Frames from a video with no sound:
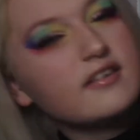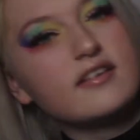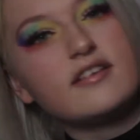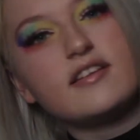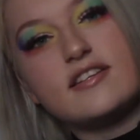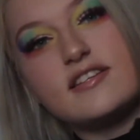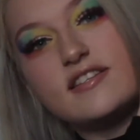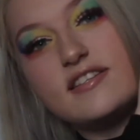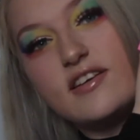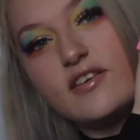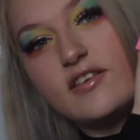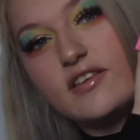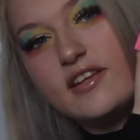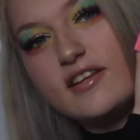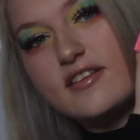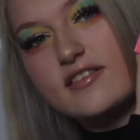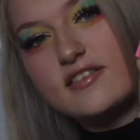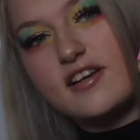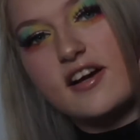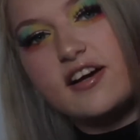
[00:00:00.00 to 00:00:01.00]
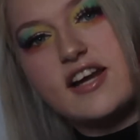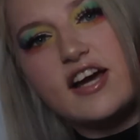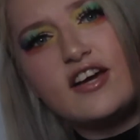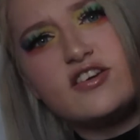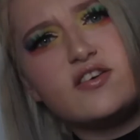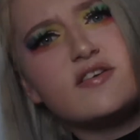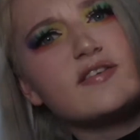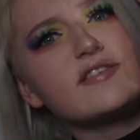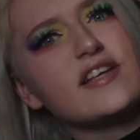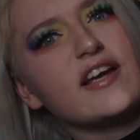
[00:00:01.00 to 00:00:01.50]
this is it on the inside. As
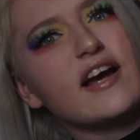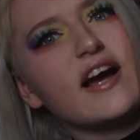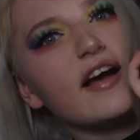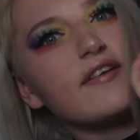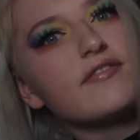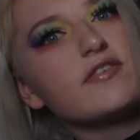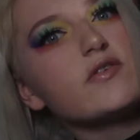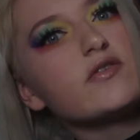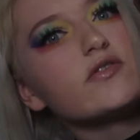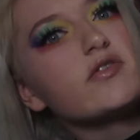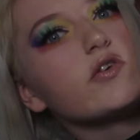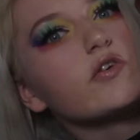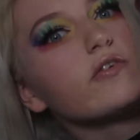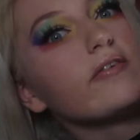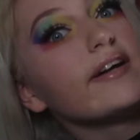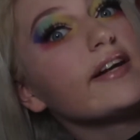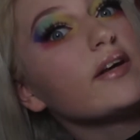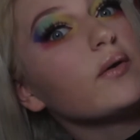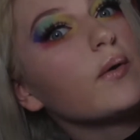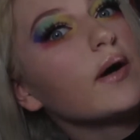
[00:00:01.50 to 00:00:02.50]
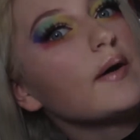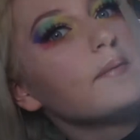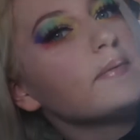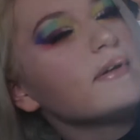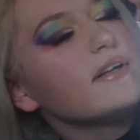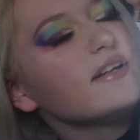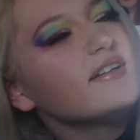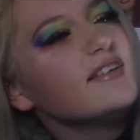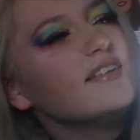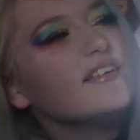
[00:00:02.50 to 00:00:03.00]
you can see, I have used it already quite a
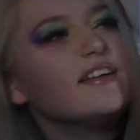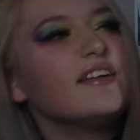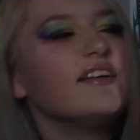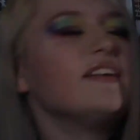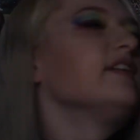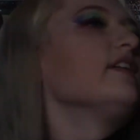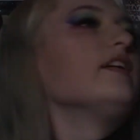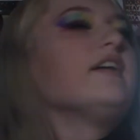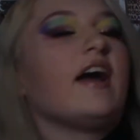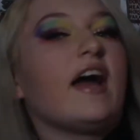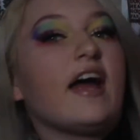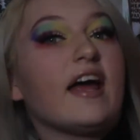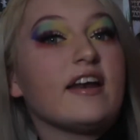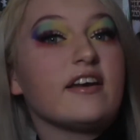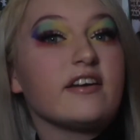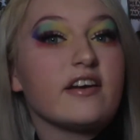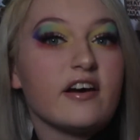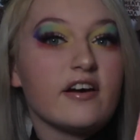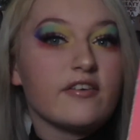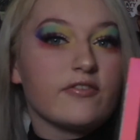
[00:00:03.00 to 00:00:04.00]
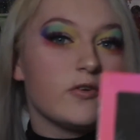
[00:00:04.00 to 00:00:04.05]
bit. And I've